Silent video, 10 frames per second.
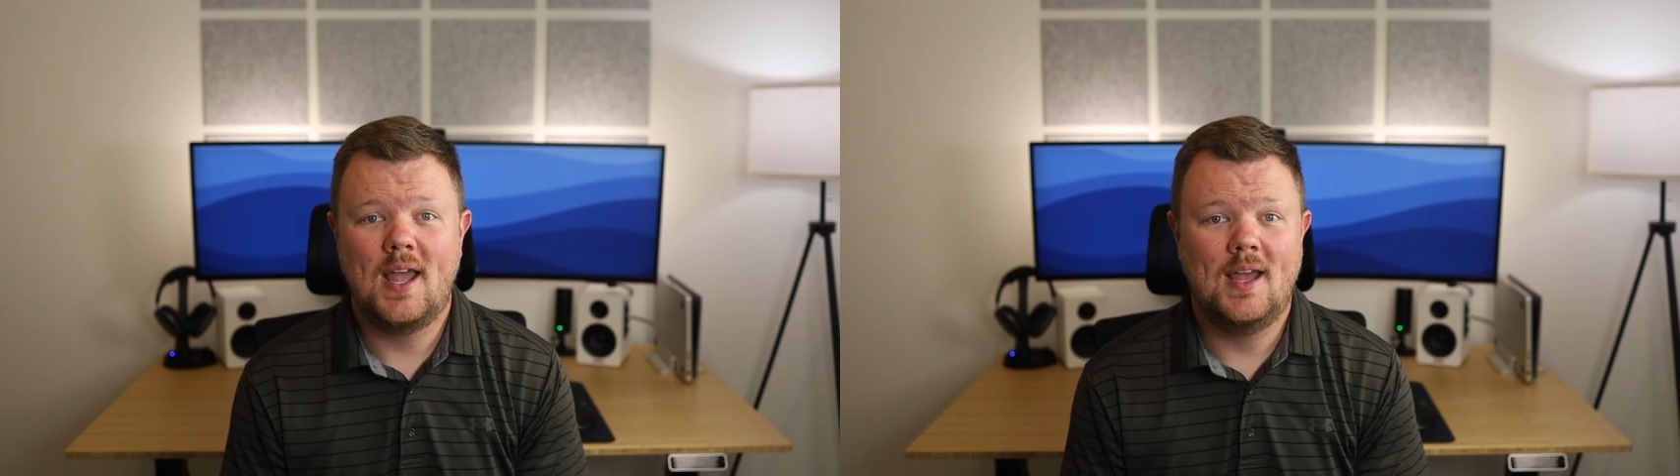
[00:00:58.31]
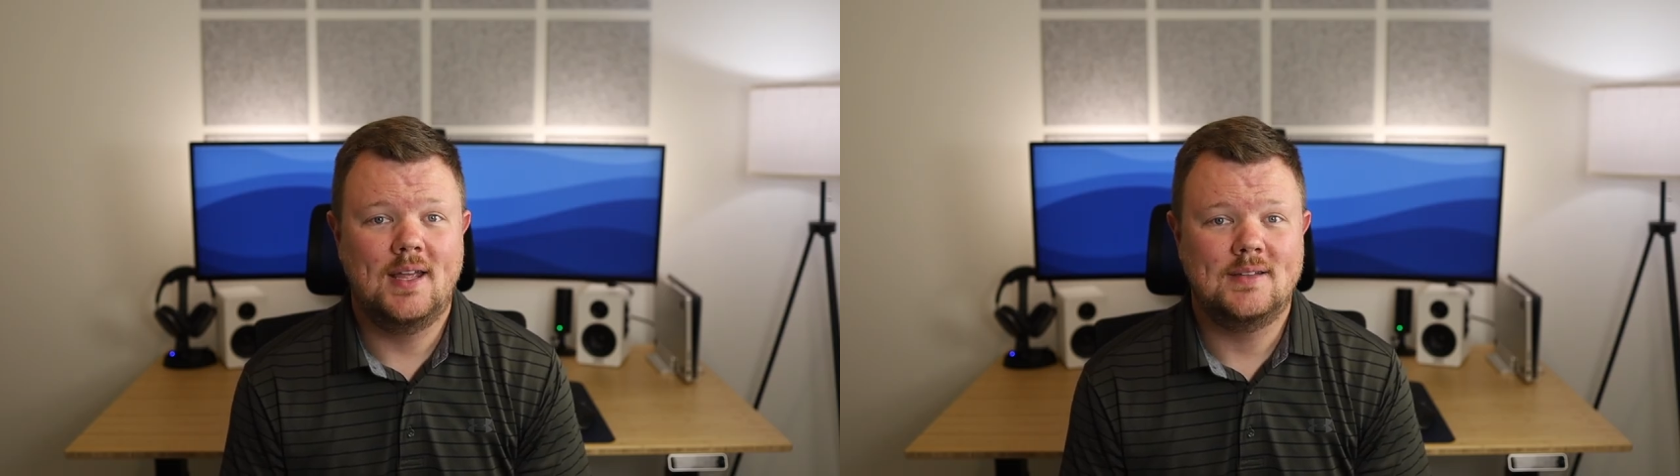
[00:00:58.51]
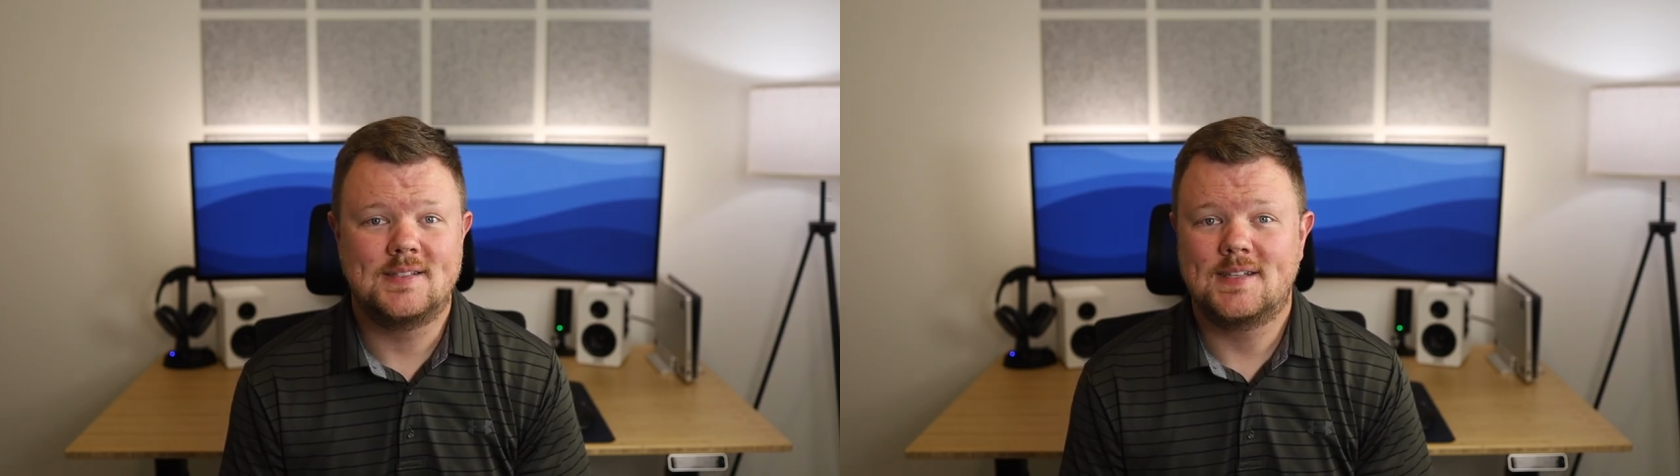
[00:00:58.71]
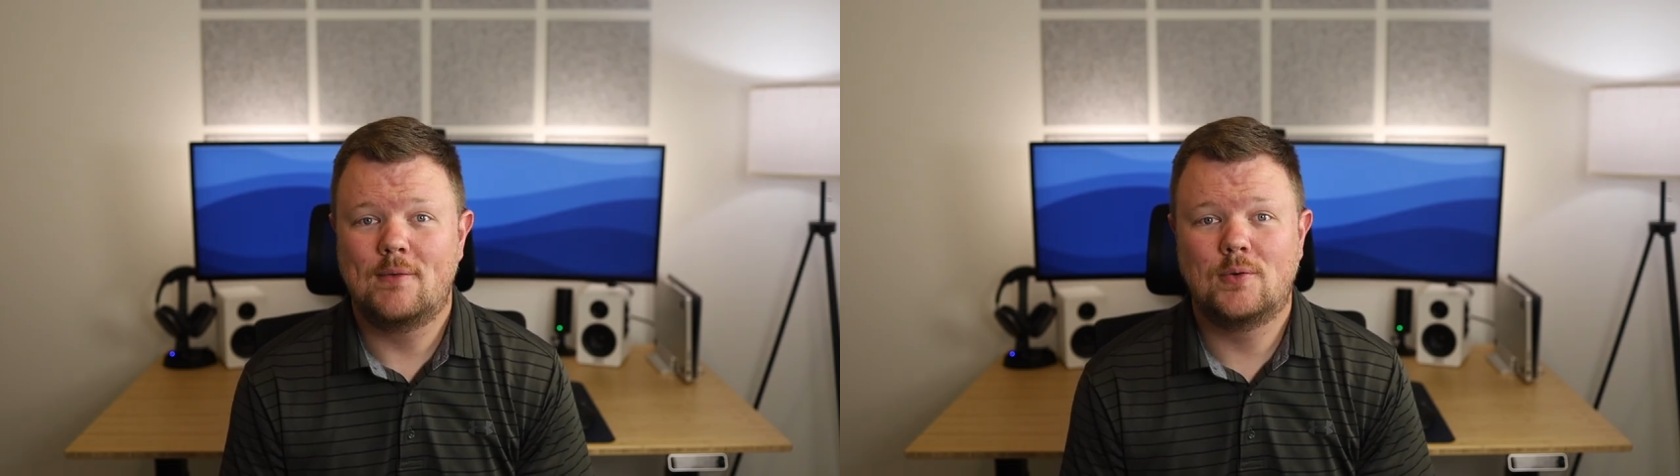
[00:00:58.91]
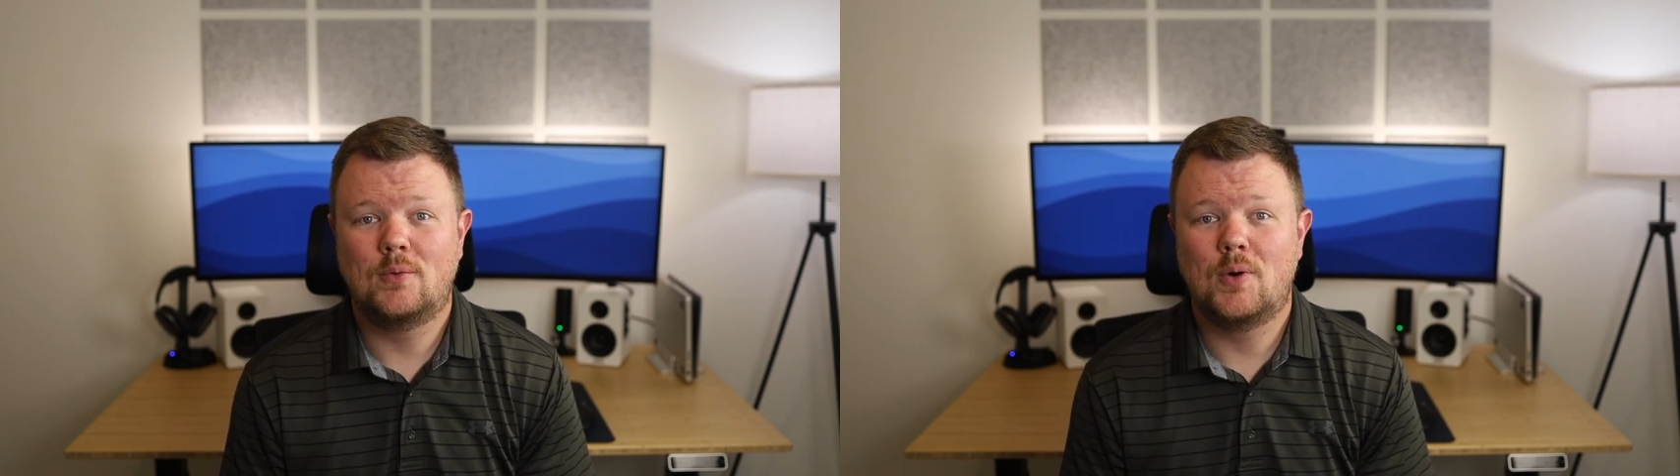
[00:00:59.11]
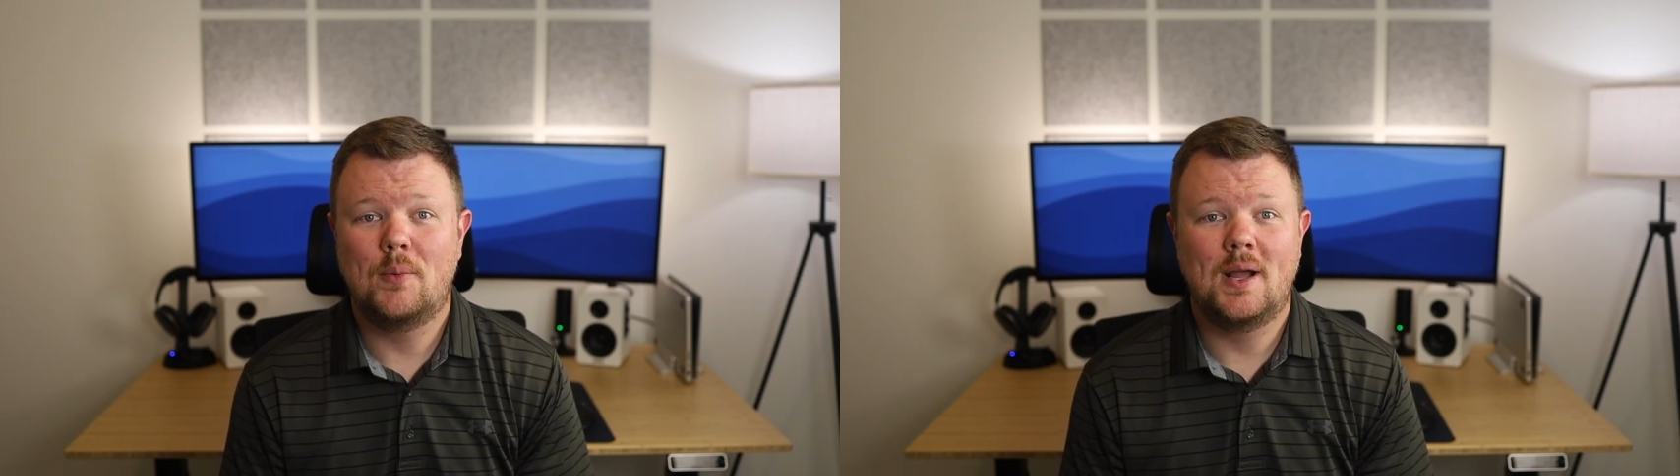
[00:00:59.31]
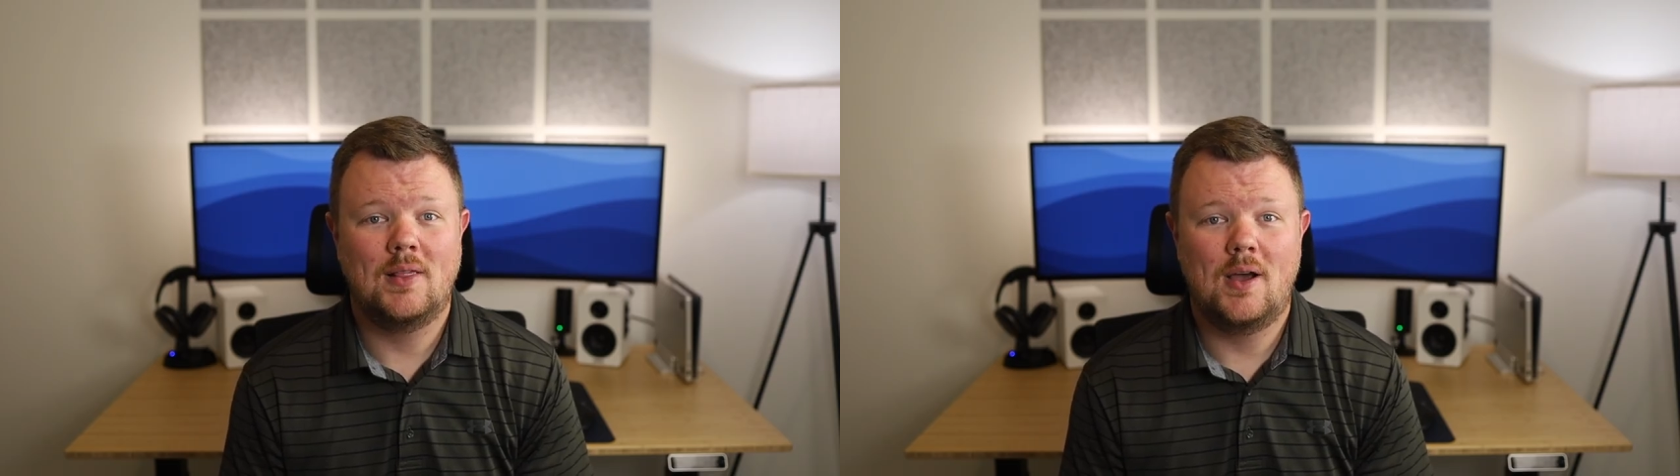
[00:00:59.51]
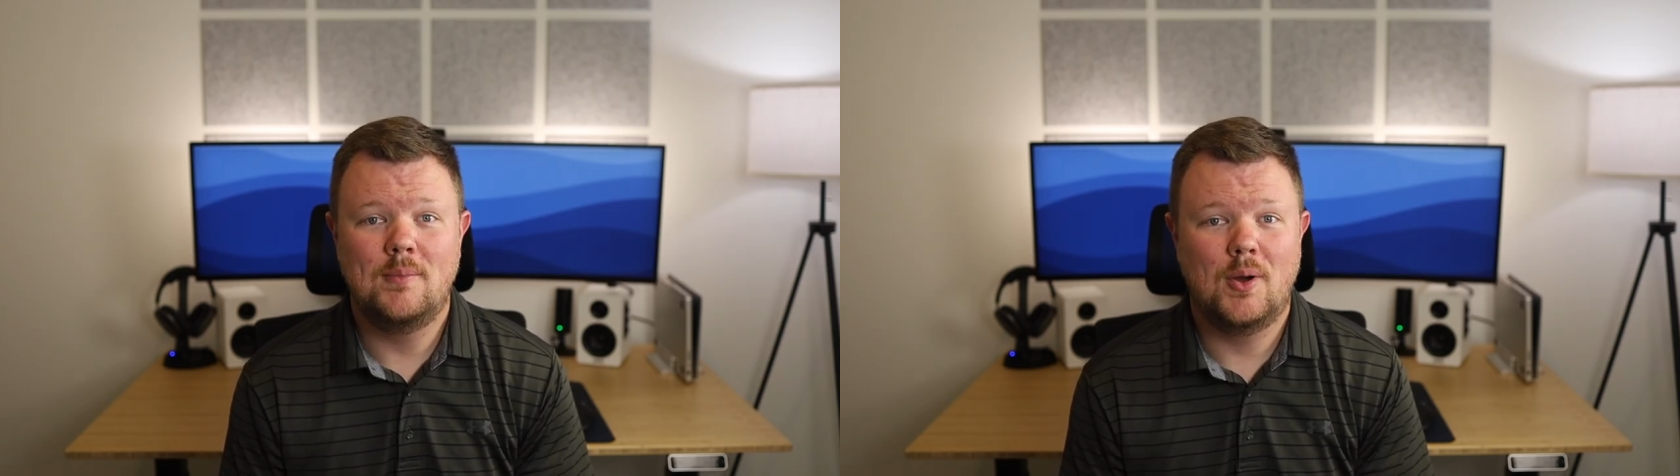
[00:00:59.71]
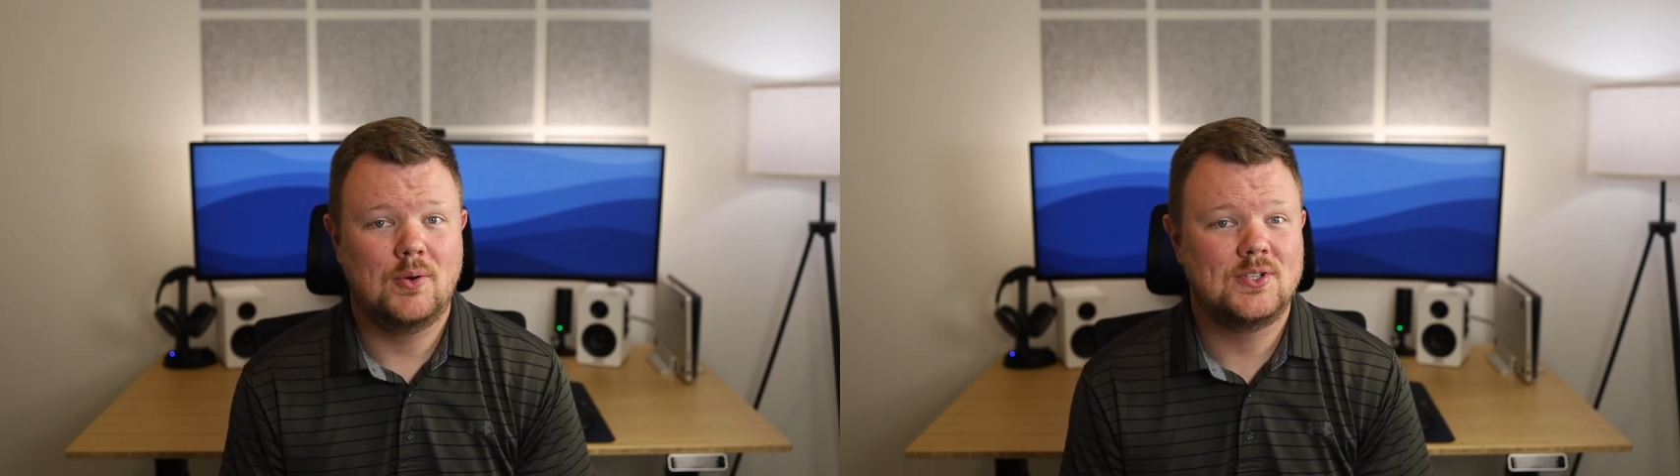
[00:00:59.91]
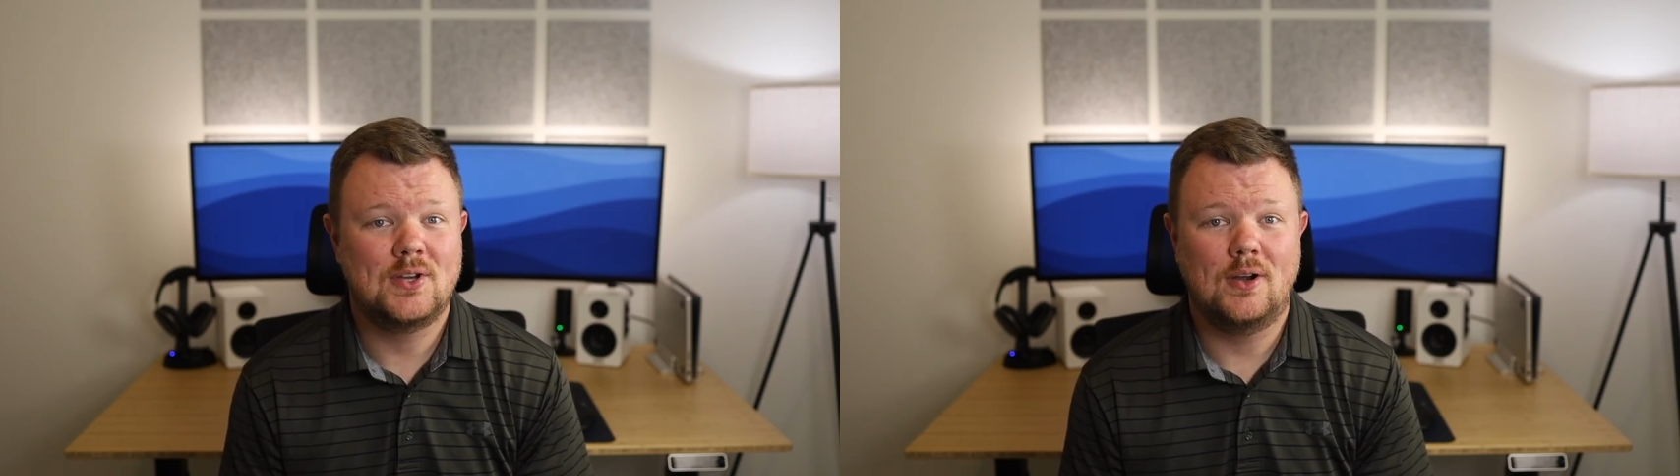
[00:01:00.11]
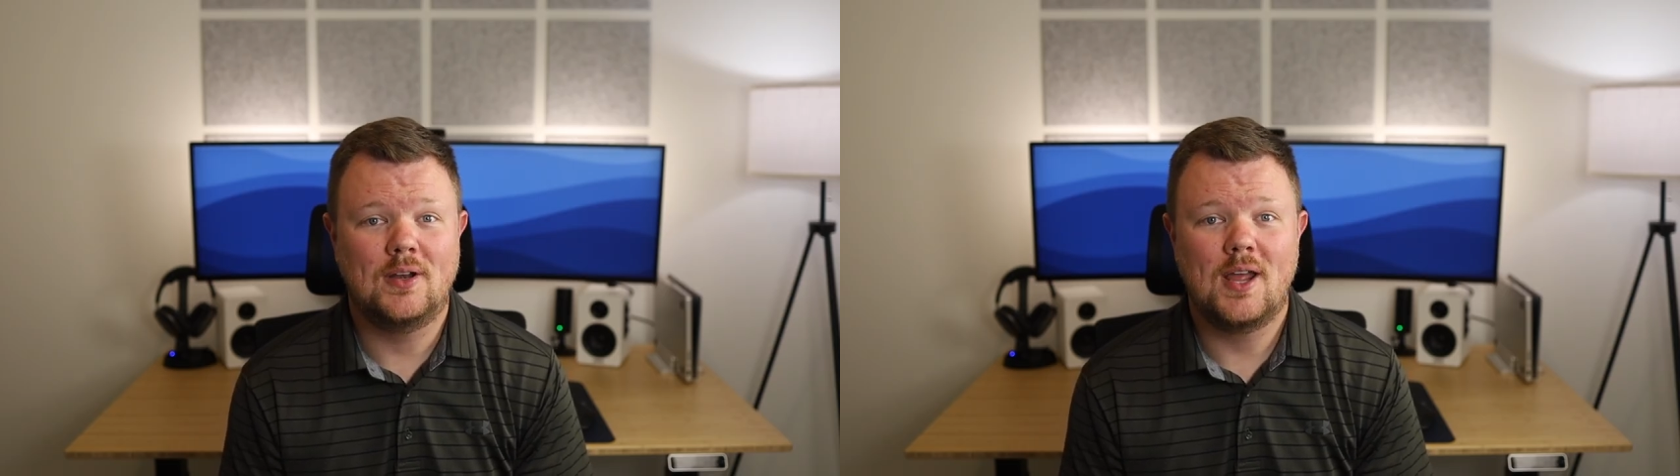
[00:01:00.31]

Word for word: and several robot lawnmowers started